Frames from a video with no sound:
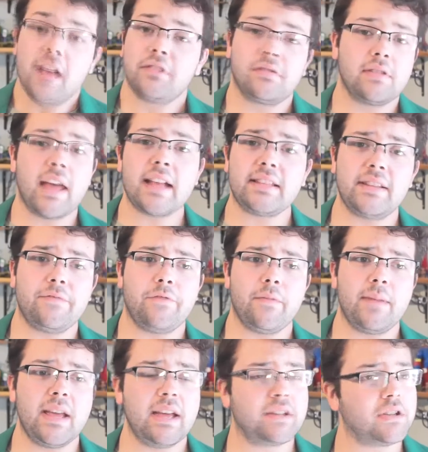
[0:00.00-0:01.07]
So that's it for
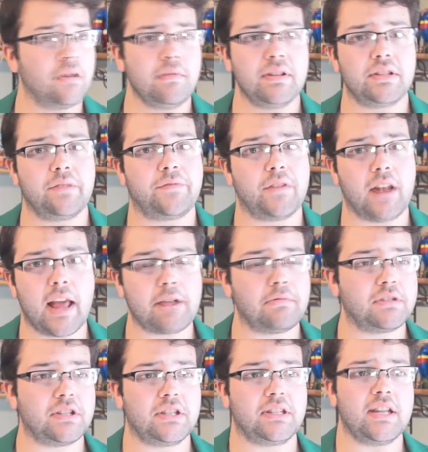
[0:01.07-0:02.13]
me. As always, if you like
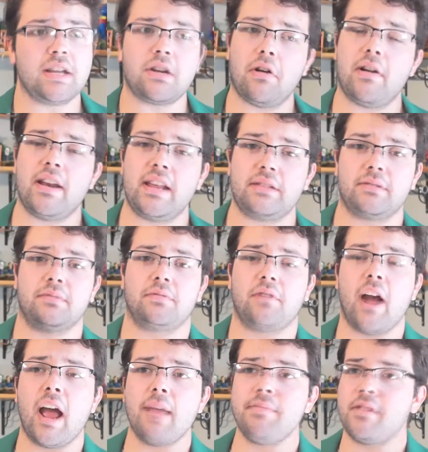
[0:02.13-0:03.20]
what you see, go and hit
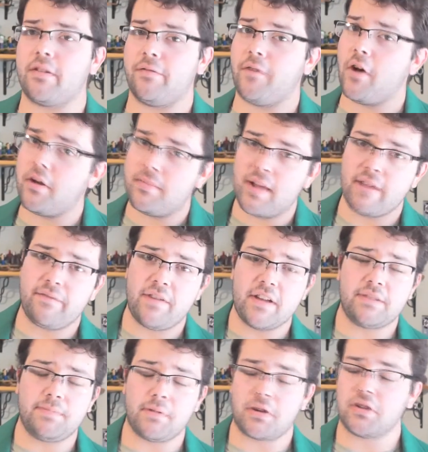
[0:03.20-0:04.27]
subscribe. You can follow me on
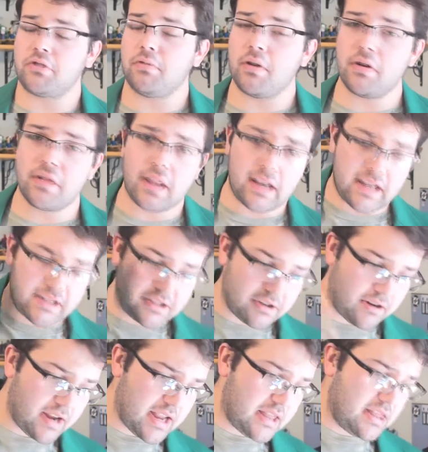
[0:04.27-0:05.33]
Facebook and Twitter. The links
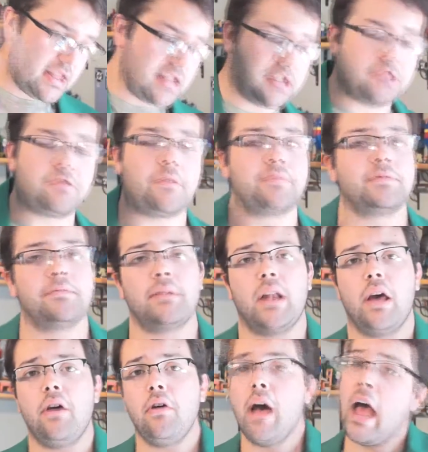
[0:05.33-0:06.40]
are in the description
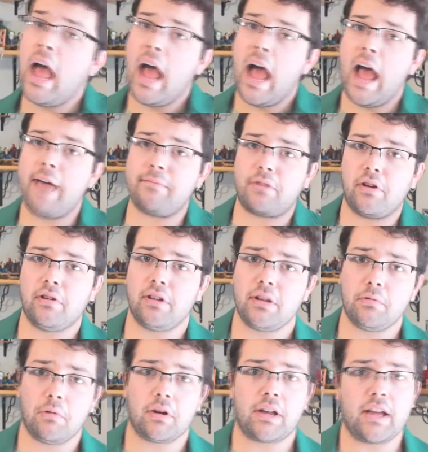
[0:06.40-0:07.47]
below. I am currently
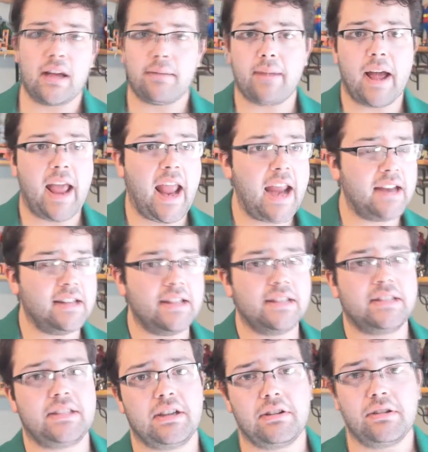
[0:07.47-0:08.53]
working on my Alien
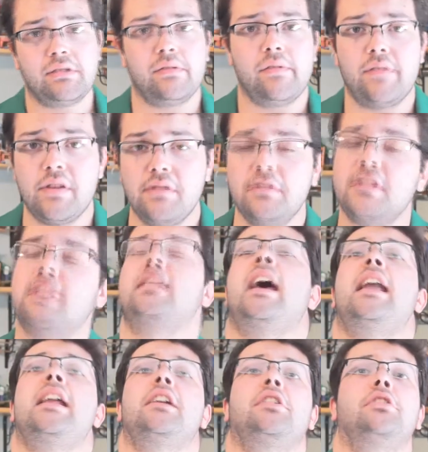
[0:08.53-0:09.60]
series reviews.
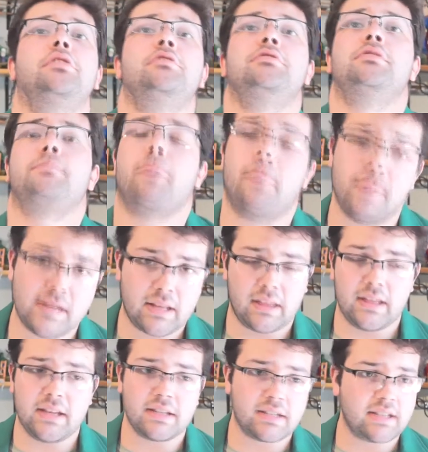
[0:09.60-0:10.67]
That includes
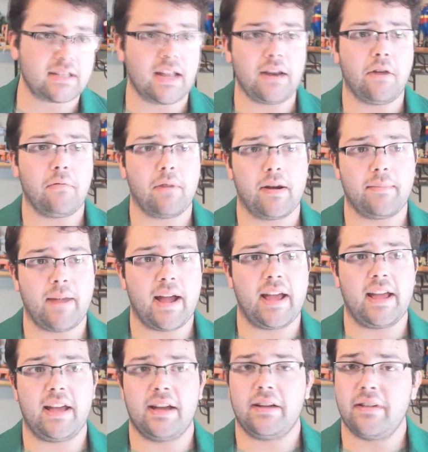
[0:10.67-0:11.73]
Prometheus, because I know one of
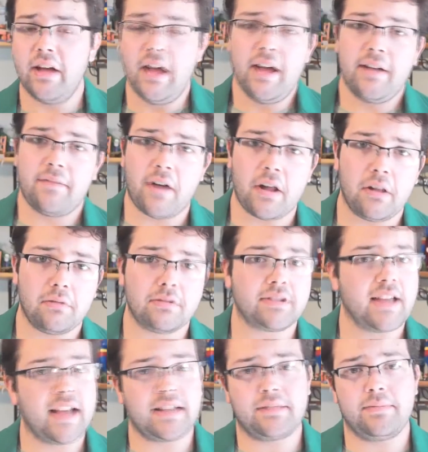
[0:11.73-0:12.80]
my followers
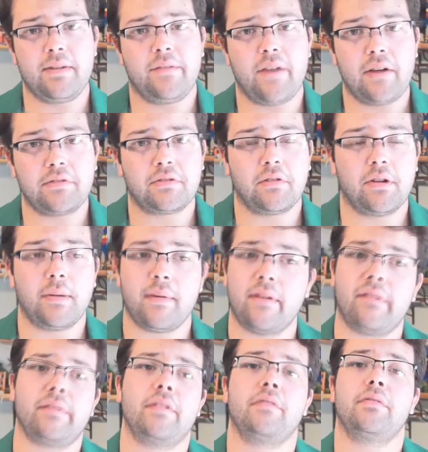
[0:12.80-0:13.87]
asked me if I was going to be
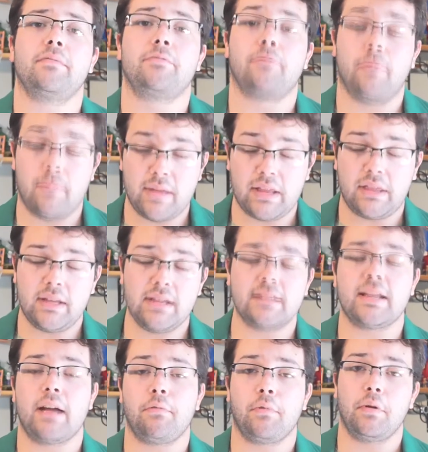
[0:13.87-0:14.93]
reviewing
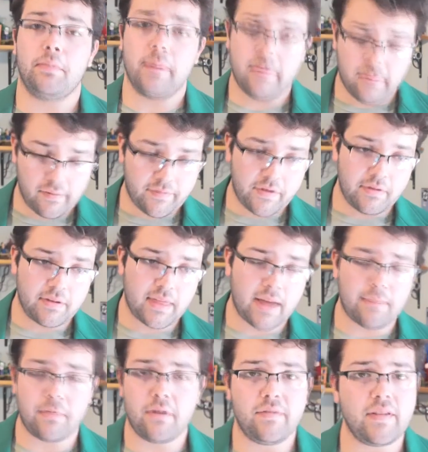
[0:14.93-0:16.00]
Prometheus. I will be reviewing
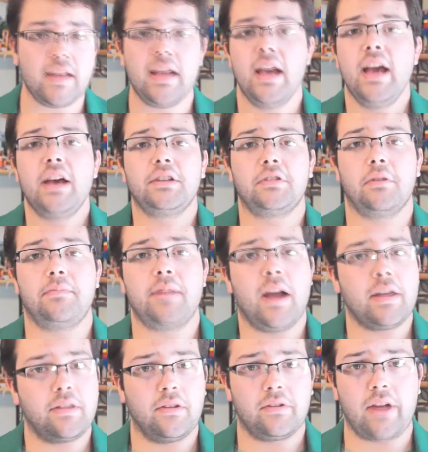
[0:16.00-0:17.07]
that movie, so be
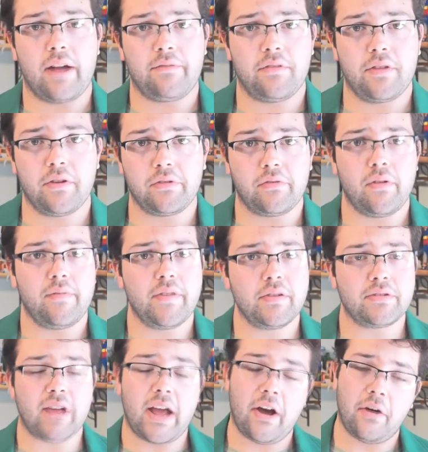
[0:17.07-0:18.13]
on the lookout for those
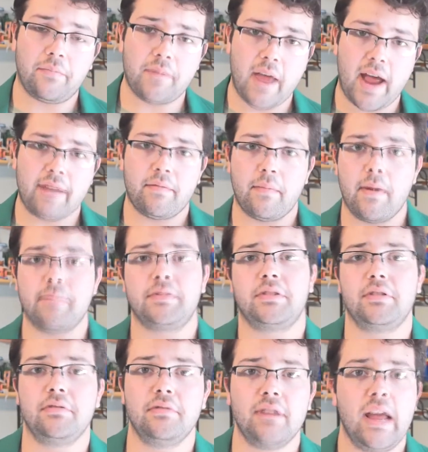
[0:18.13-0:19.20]
reviews. I hope to have them up
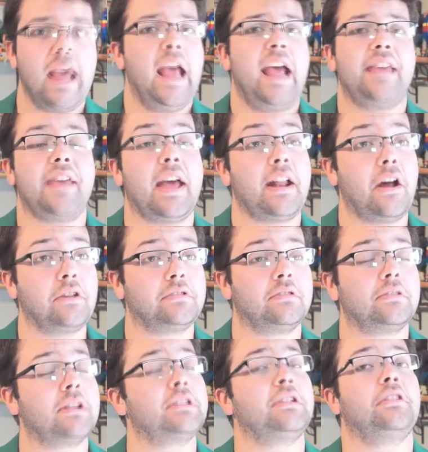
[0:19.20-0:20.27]
soon. And that also
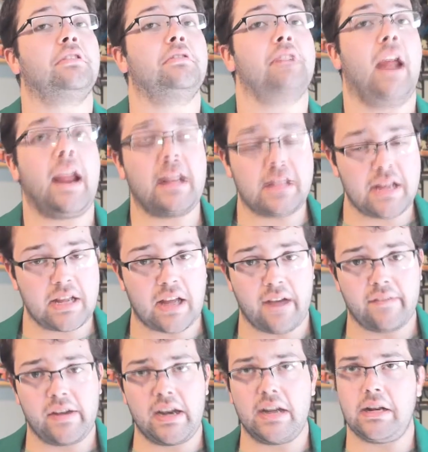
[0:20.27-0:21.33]
does include Alien
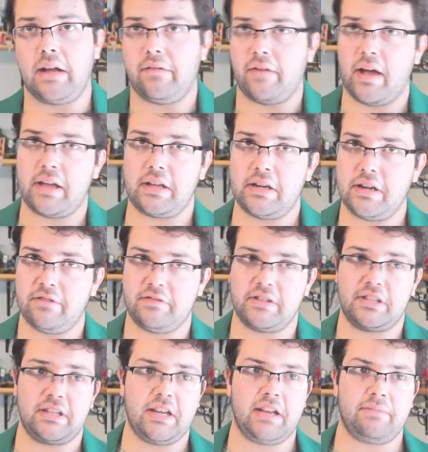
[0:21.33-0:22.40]
Covenant, if I can even
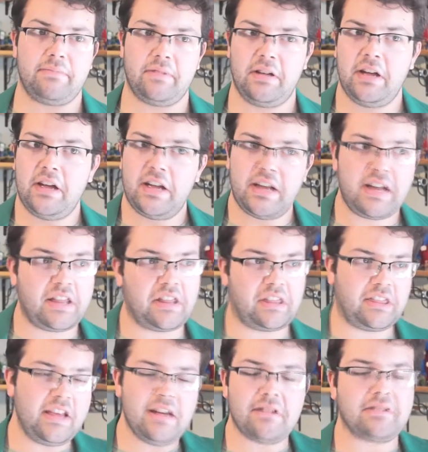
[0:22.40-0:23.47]
see it in the
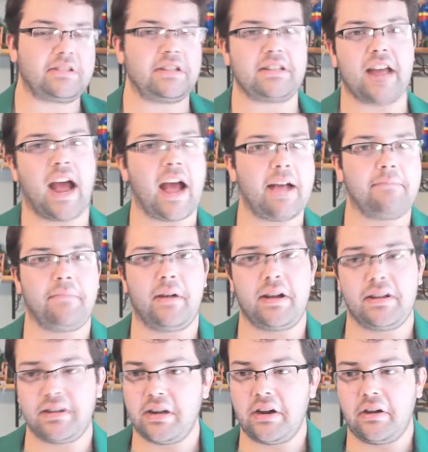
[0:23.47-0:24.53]
theaters in time,
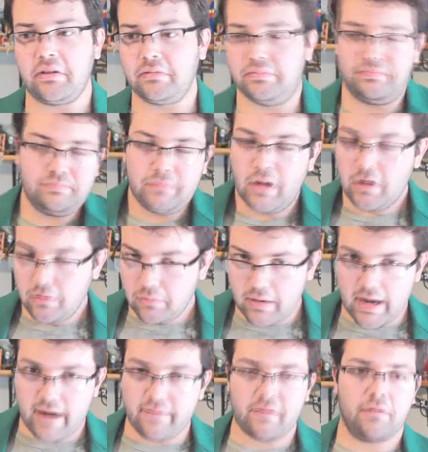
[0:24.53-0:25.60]
but, you know,
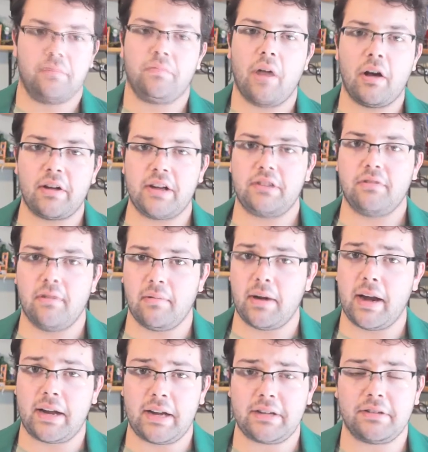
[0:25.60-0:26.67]
whatever. I'll get to it when
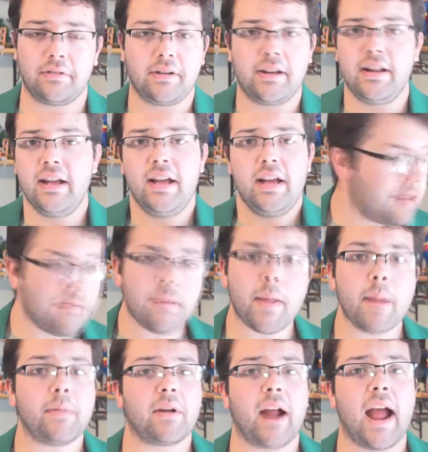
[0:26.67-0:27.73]
I get to it. And
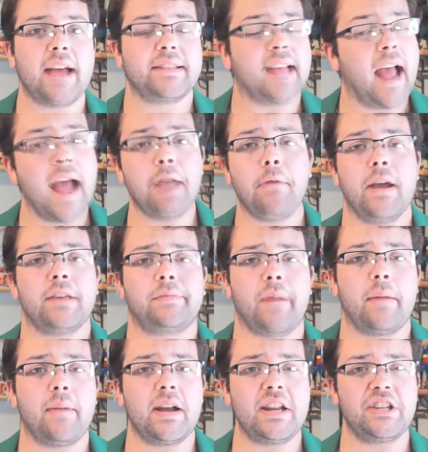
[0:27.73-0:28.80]
remember, guys, I waste
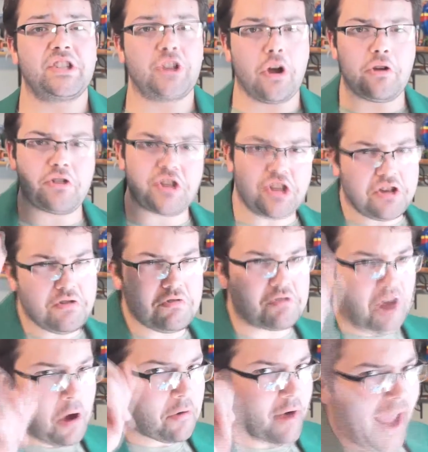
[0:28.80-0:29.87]
my money so you
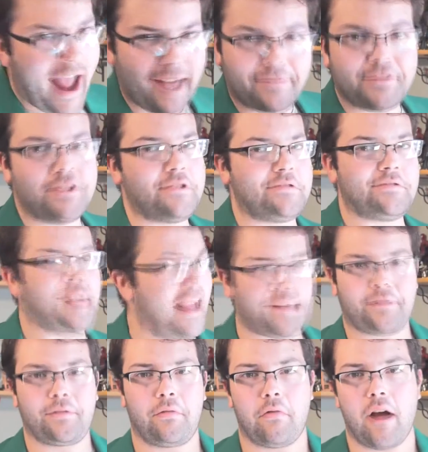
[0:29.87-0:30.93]
don't have to.
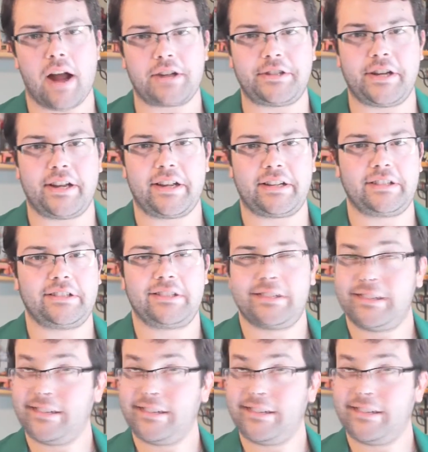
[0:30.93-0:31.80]
Thanks for watching.